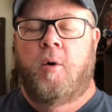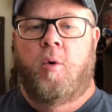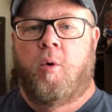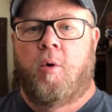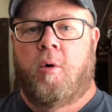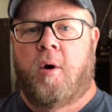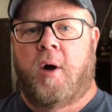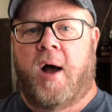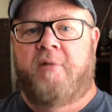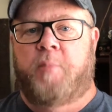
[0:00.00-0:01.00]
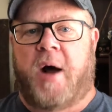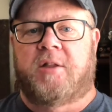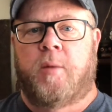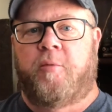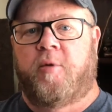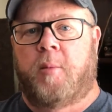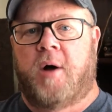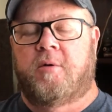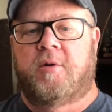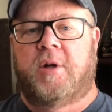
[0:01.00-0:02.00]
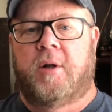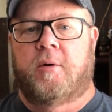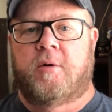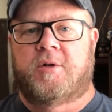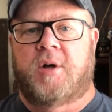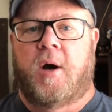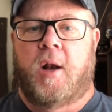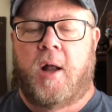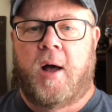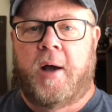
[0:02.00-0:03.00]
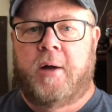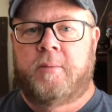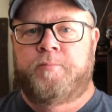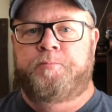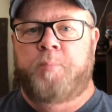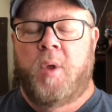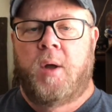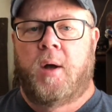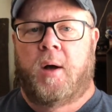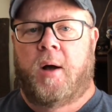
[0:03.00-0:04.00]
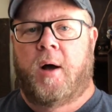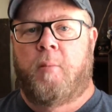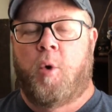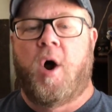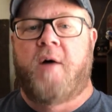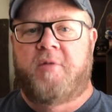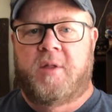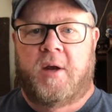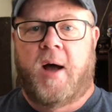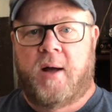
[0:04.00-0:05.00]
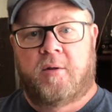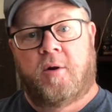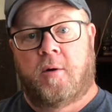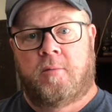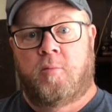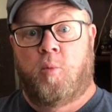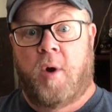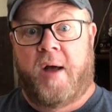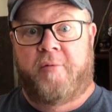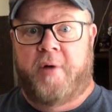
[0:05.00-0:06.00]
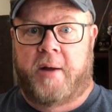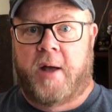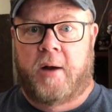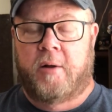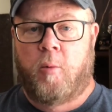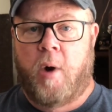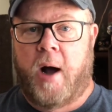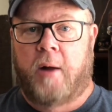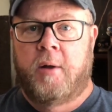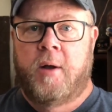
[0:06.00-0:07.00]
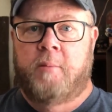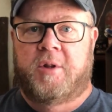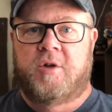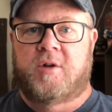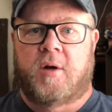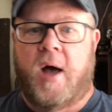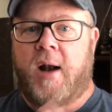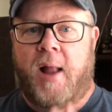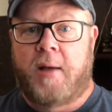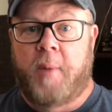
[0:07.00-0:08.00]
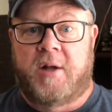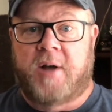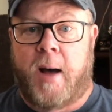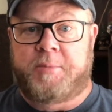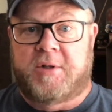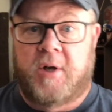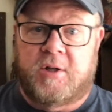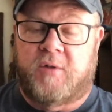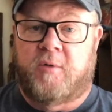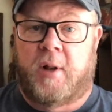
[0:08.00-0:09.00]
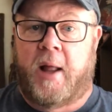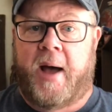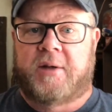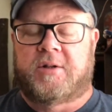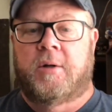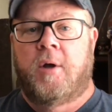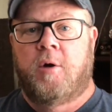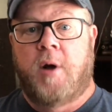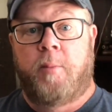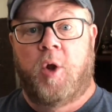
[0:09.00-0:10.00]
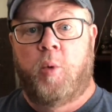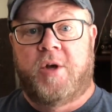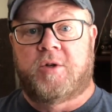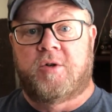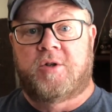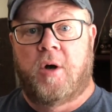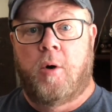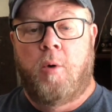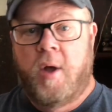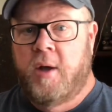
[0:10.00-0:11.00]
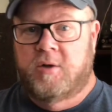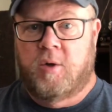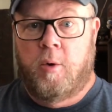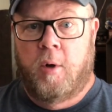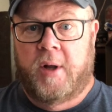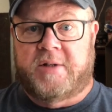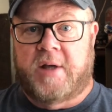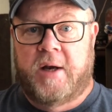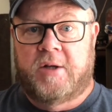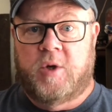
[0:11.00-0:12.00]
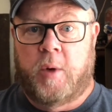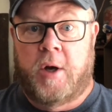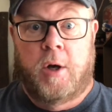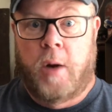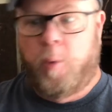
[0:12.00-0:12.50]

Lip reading: or I've bought them from other dealers online. More often than not, they're what I found out in the wild. But these are kind of like my top 6 for the last couple of weeks or so. So let's get into it. Number